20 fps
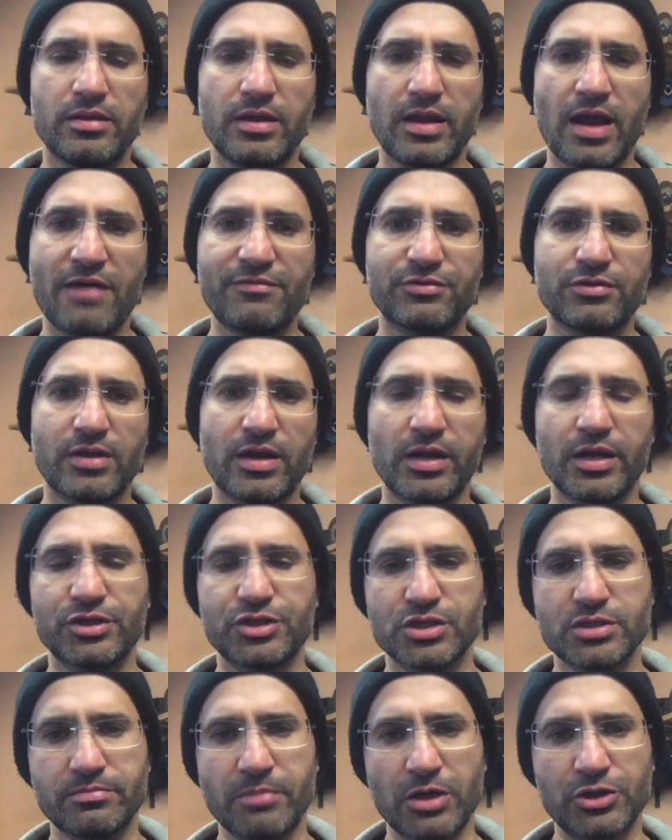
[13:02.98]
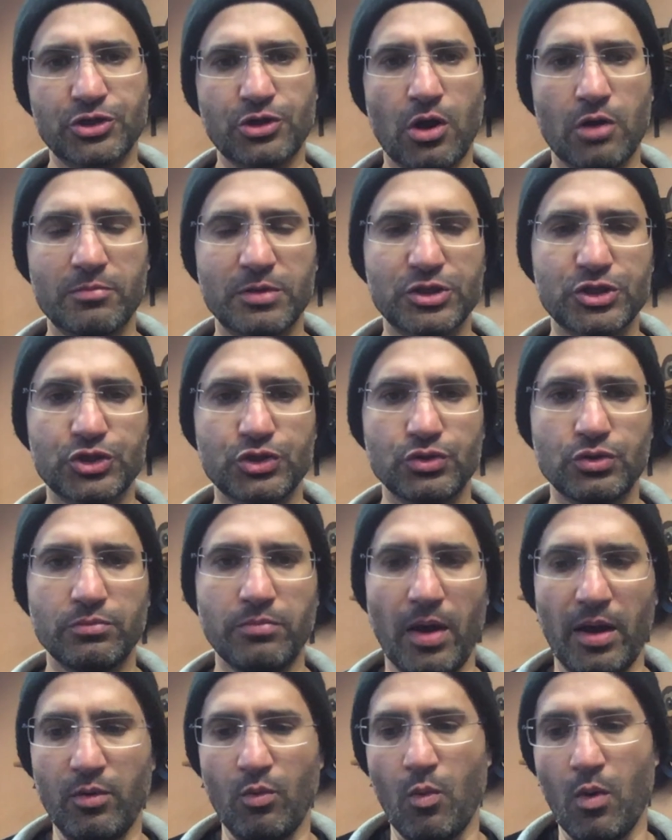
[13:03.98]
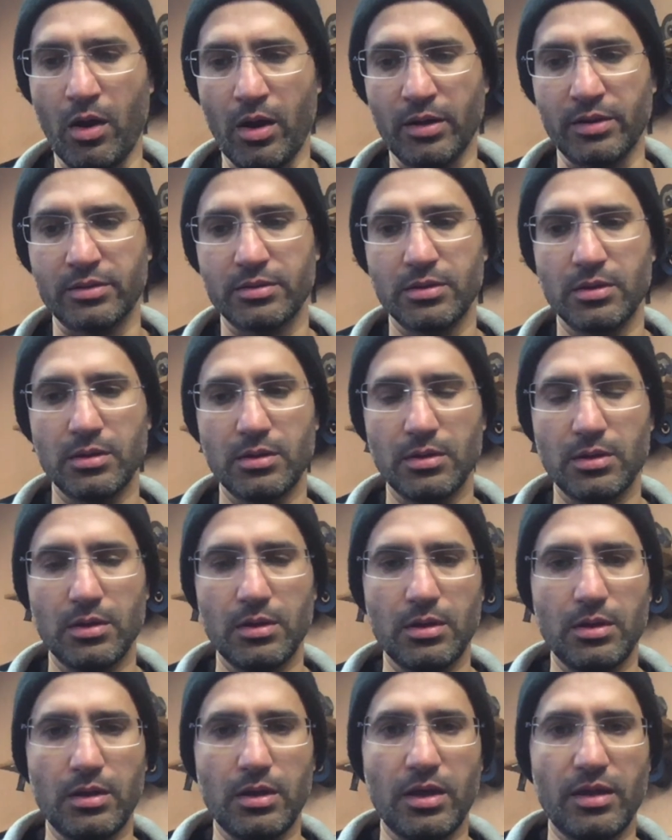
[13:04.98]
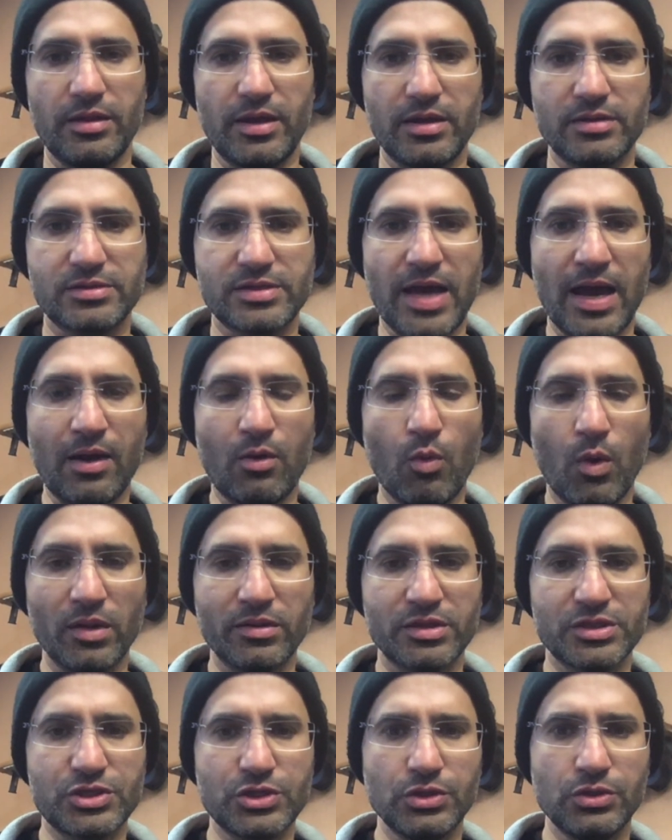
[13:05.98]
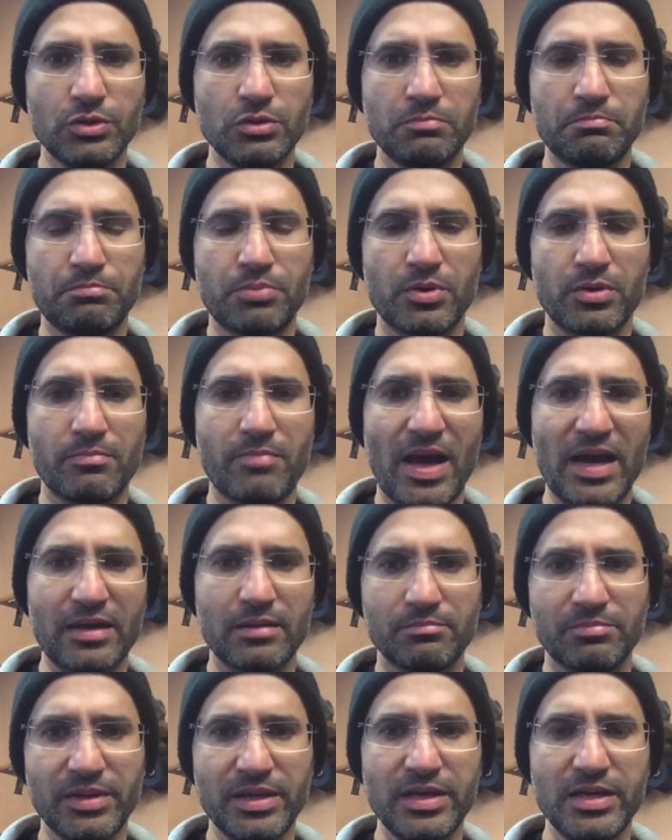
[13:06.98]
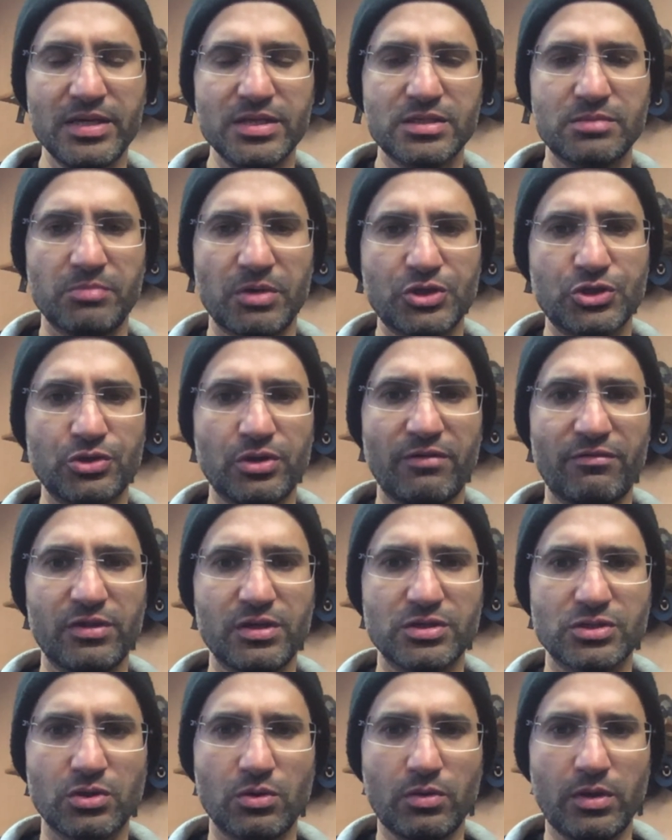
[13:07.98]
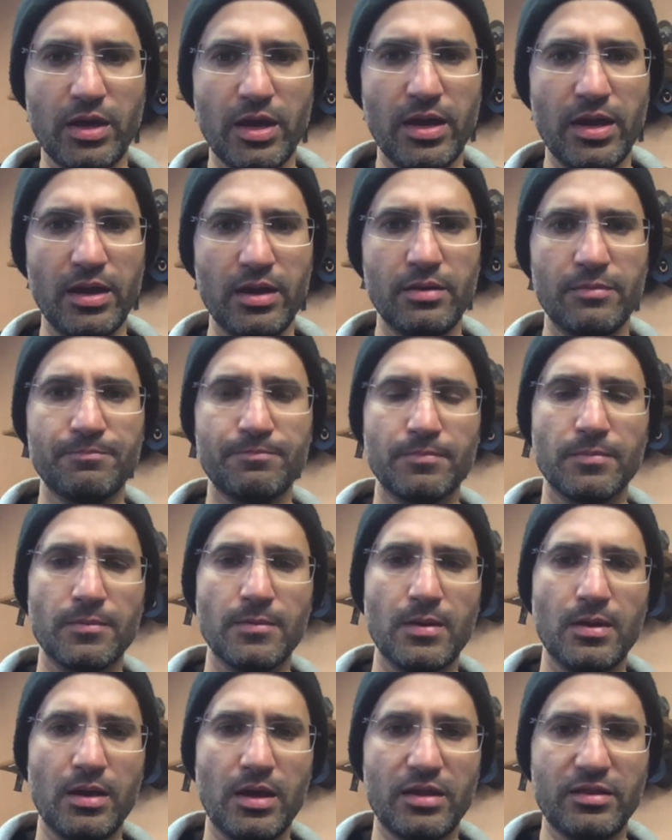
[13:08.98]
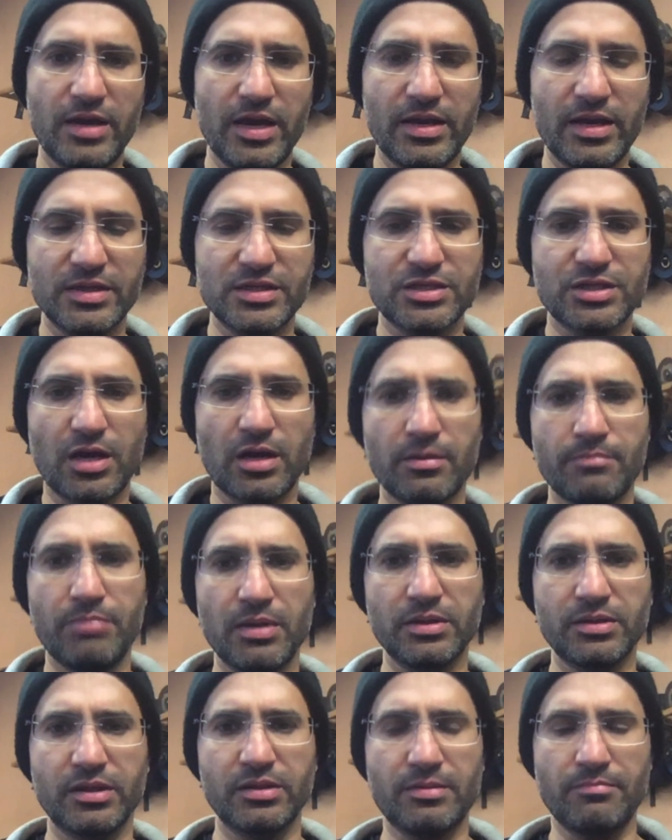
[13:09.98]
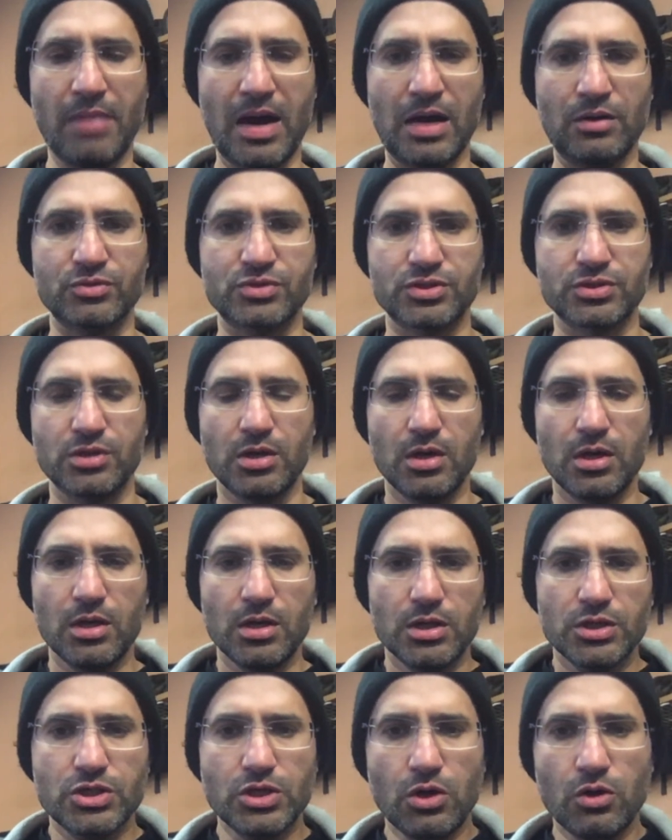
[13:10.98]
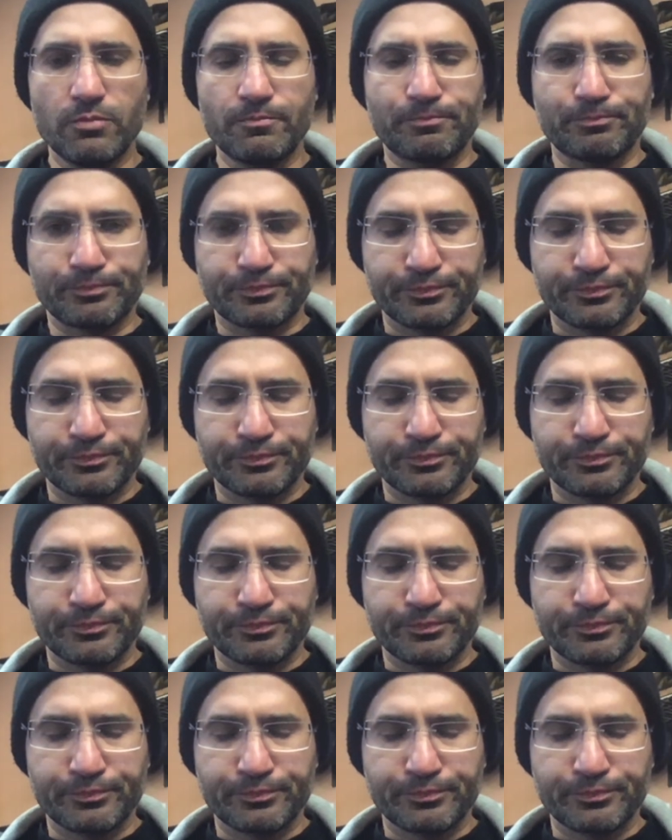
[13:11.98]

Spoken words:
then after that, I just measure how much tube I want, and then tack weld the tube, put it back in place, make sure everything's okay, and then I started building the mounts. So